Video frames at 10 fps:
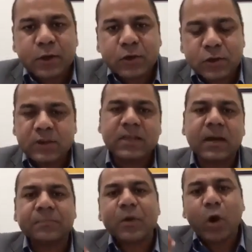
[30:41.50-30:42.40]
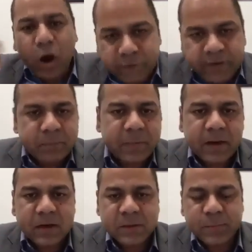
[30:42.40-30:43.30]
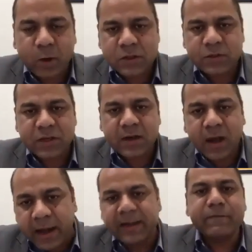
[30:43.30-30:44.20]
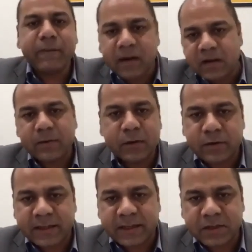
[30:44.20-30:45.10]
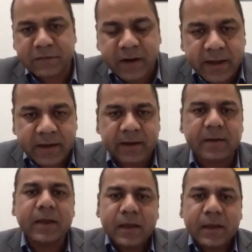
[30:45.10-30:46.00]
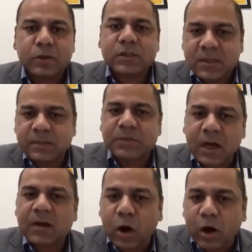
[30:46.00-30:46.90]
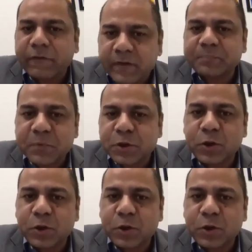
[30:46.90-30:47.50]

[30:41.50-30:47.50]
so these are often spots which are highly vulnerable to catching fire, and systems are often,